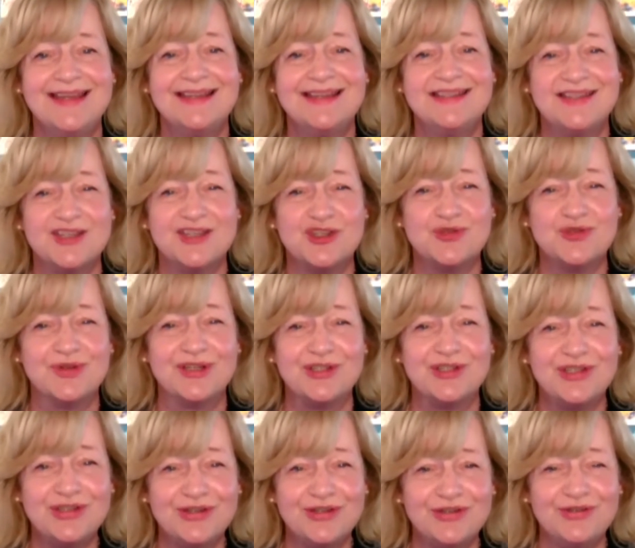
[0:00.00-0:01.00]
District
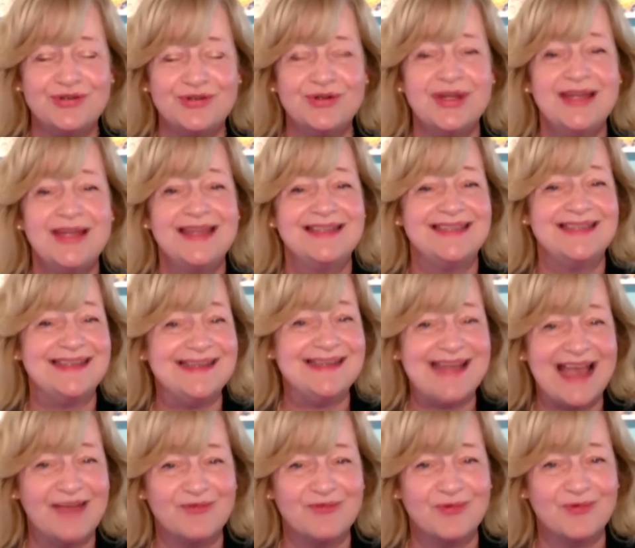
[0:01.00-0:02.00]
2 didn't
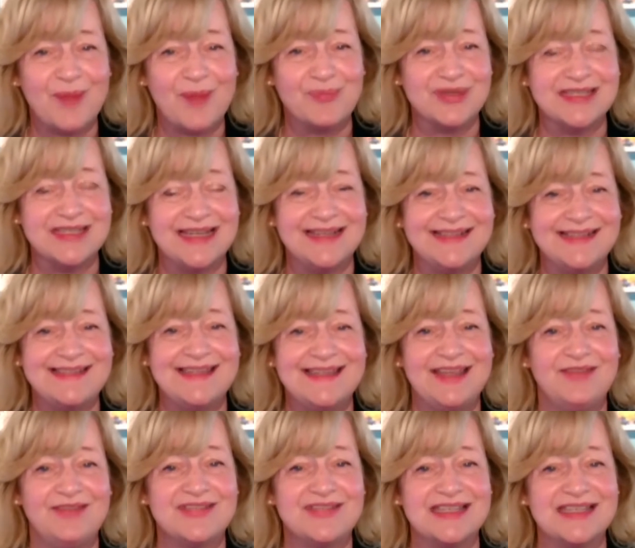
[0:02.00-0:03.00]
have a
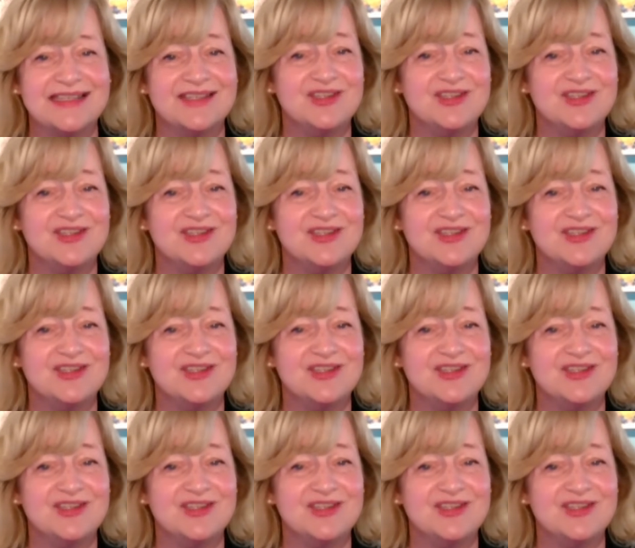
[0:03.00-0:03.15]
representative since